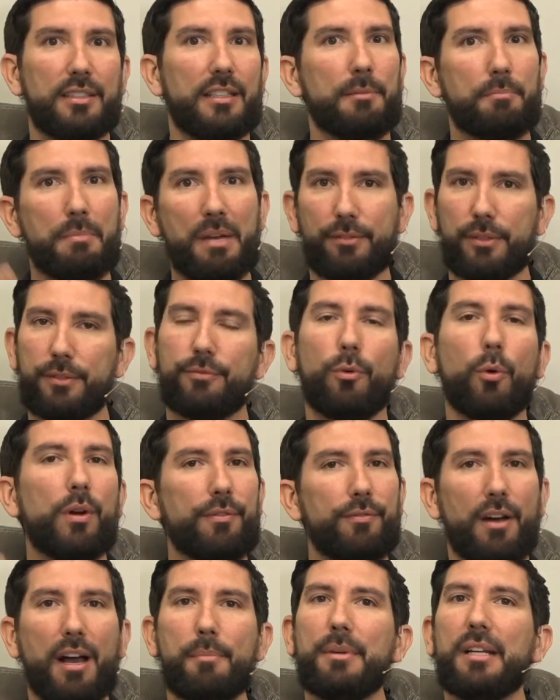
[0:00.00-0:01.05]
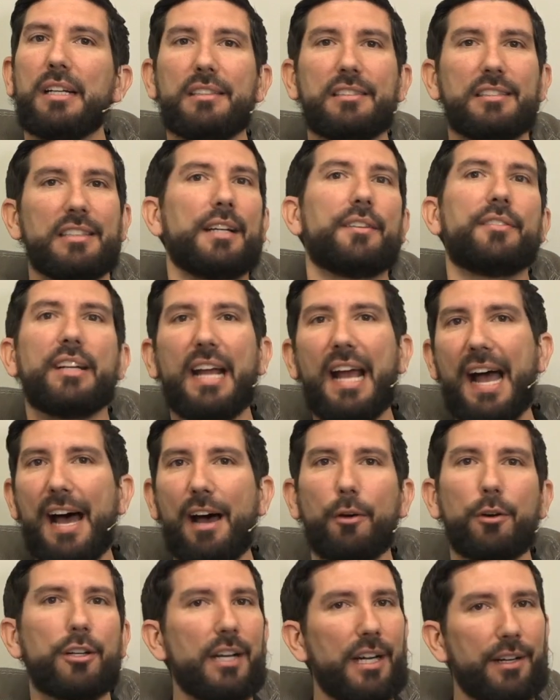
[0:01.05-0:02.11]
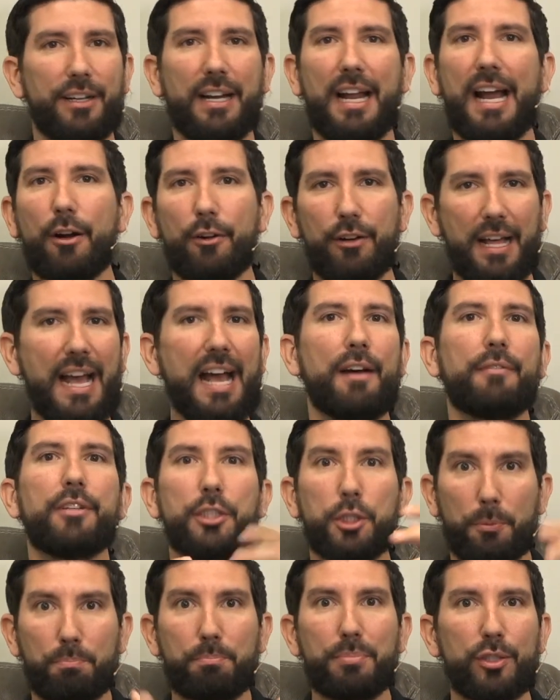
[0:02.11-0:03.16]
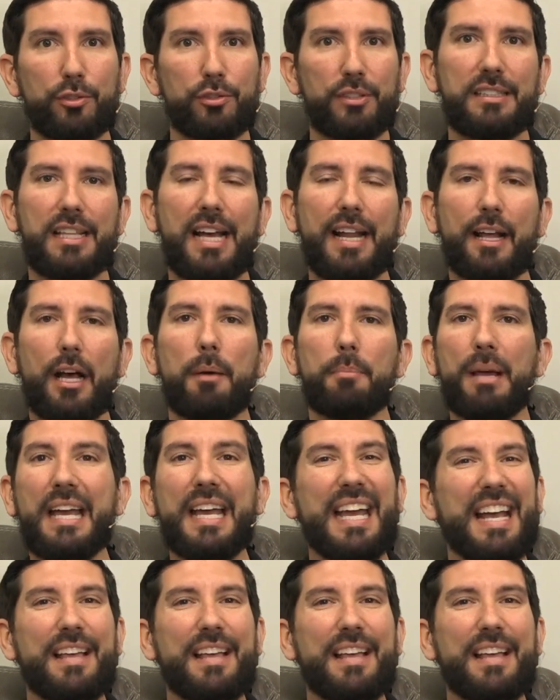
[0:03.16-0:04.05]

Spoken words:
and then every 45 minutes, every hour and a half, and you're building that up.